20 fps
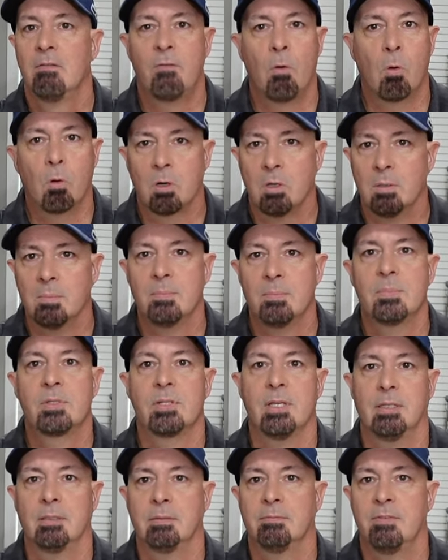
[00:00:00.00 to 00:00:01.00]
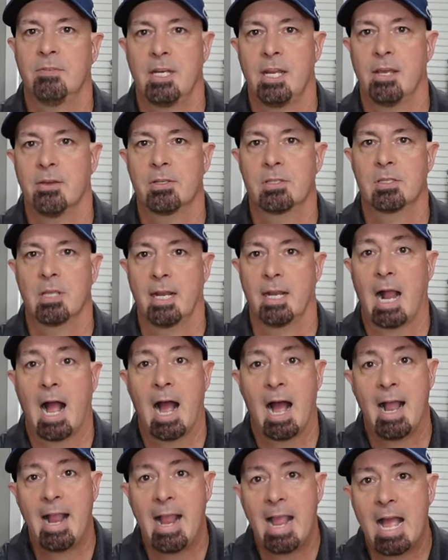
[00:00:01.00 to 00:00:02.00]
forums and videos like
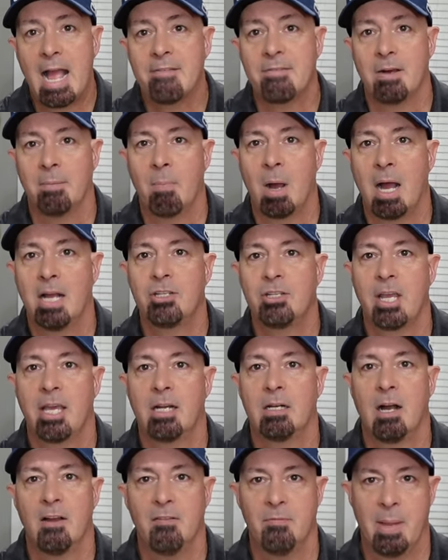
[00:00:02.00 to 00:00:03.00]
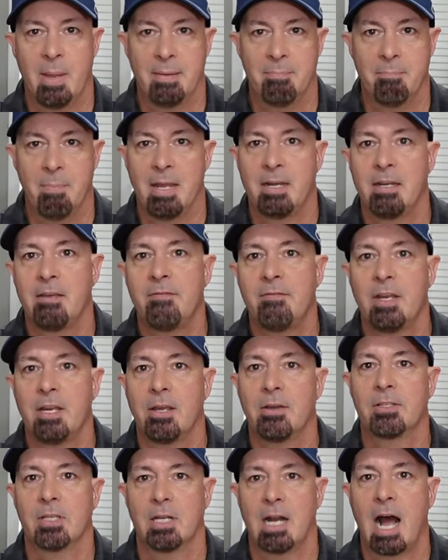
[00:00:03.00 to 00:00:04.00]
I have on my channel. I've made many
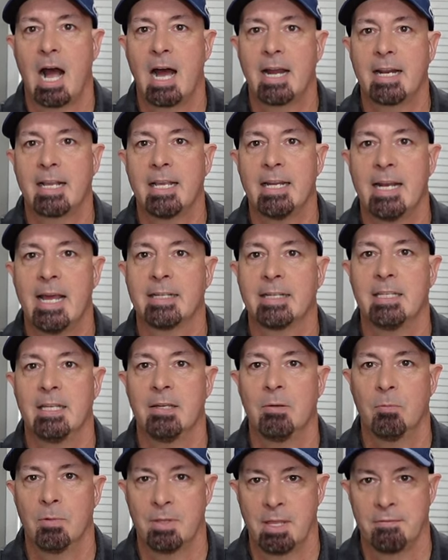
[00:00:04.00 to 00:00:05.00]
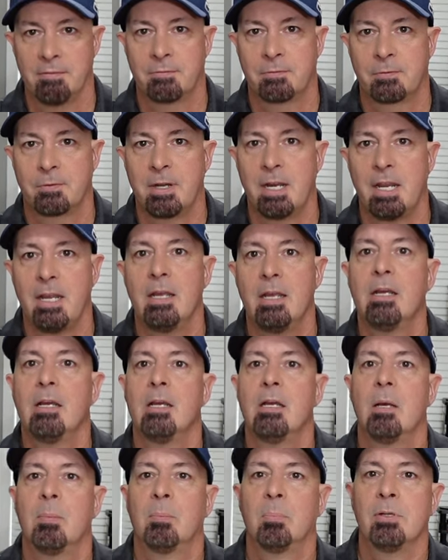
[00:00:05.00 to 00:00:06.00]
videos on how to connect it with a free
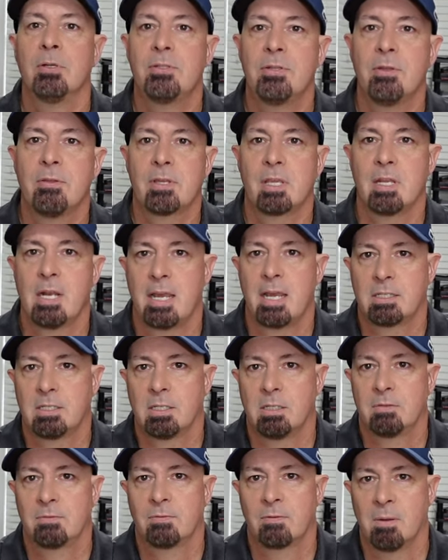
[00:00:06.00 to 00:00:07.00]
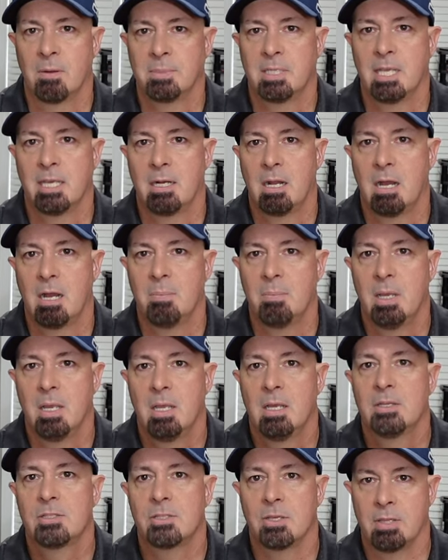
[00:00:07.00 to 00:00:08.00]
Bluetooth connector from GitHub
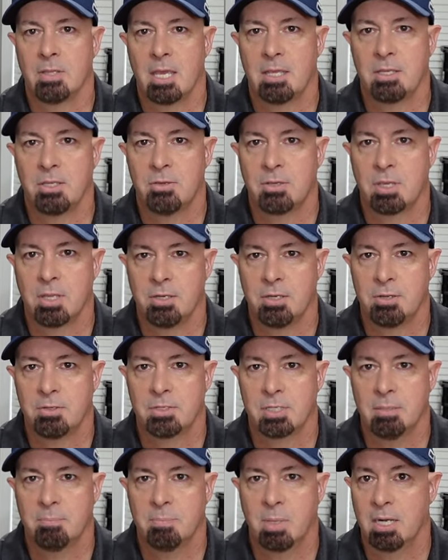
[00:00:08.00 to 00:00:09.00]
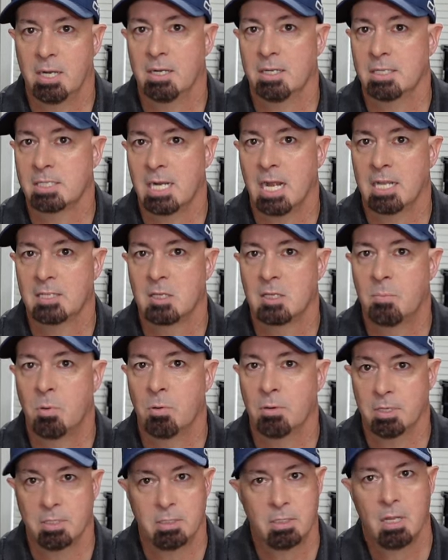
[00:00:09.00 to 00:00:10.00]
so that you can use it, but it is not
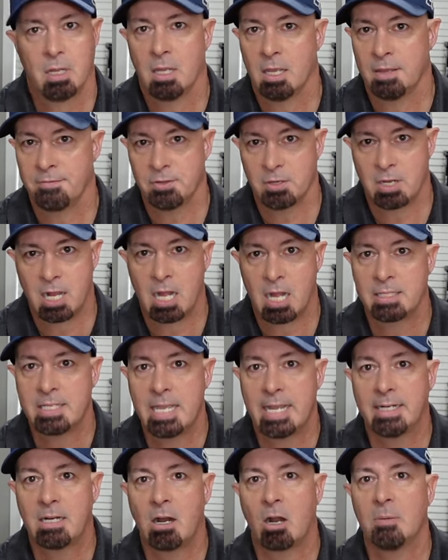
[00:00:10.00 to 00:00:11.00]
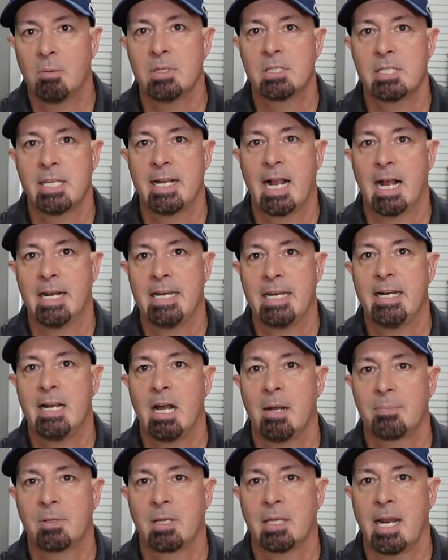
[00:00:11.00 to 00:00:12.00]
supported. If you contact Garmin saying I need
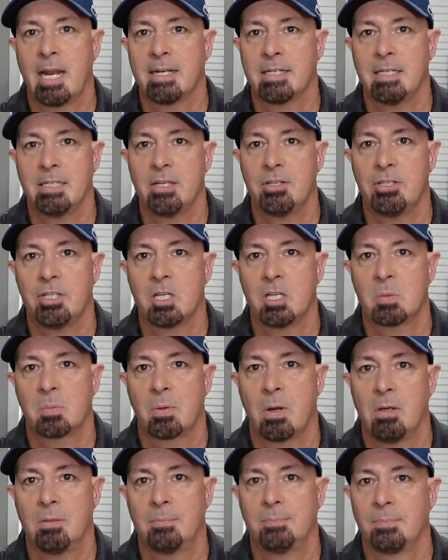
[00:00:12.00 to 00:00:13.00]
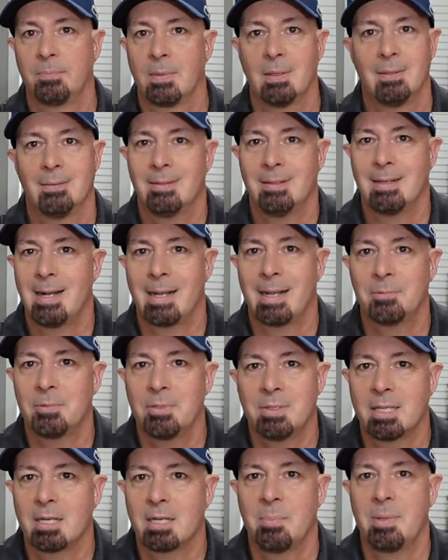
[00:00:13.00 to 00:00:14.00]
help connecting to GS Pro, they're not
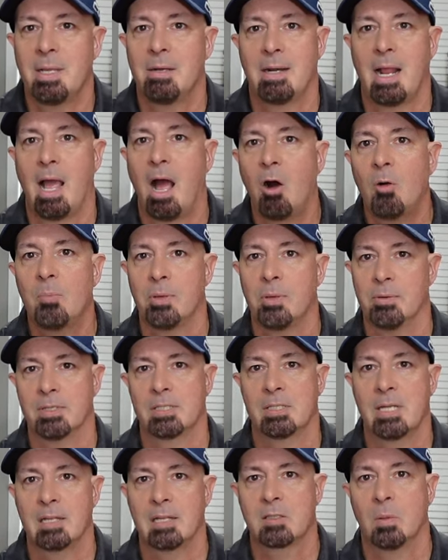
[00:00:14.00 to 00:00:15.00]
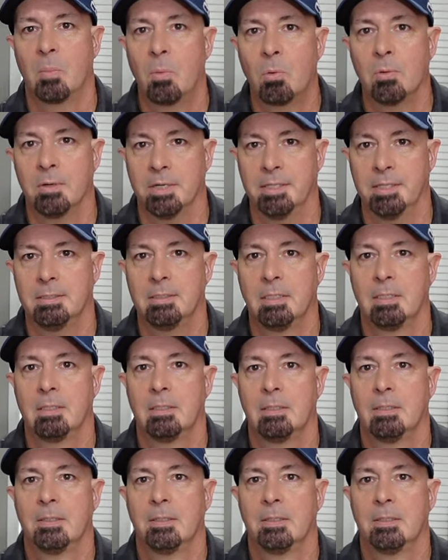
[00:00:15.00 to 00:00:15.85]
really gonna be able to help you. It's not supported.